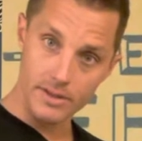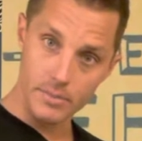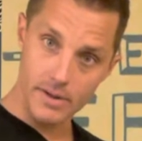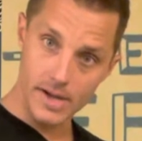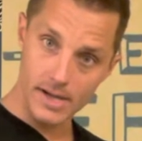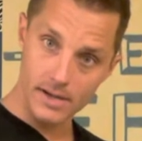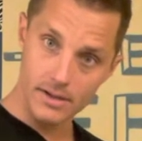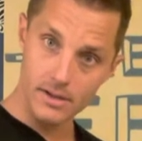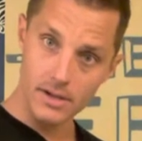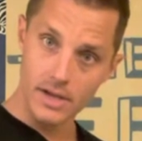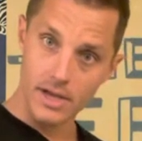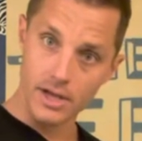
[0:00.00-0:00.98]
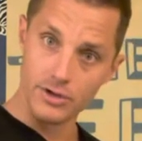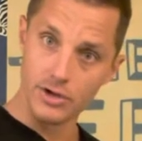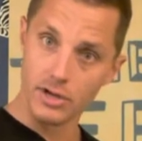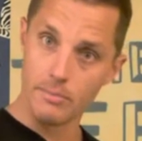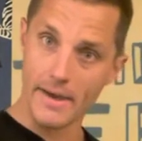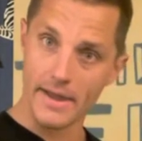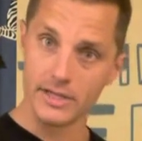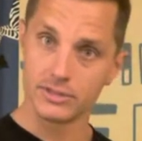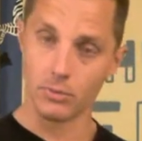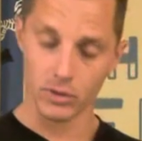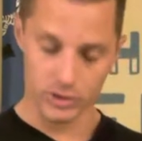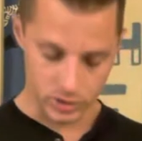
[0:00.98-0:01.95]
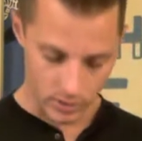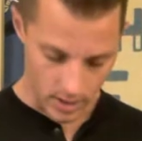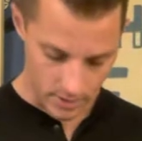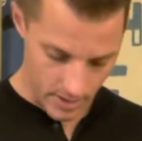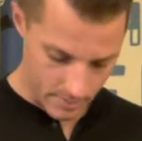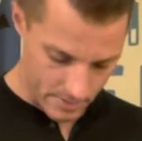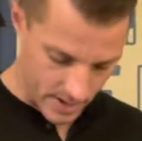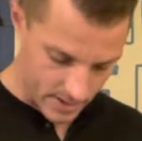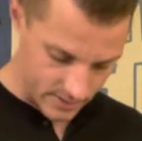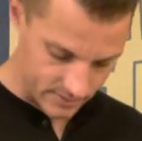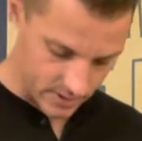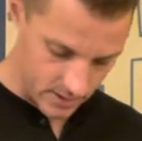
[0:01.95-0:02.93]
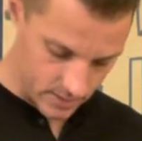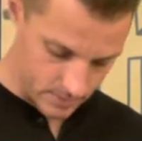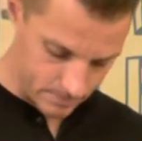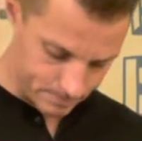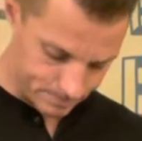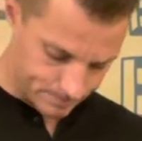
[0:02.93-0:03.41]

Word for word: the pad, and you can manage moisture out of that pad as needed.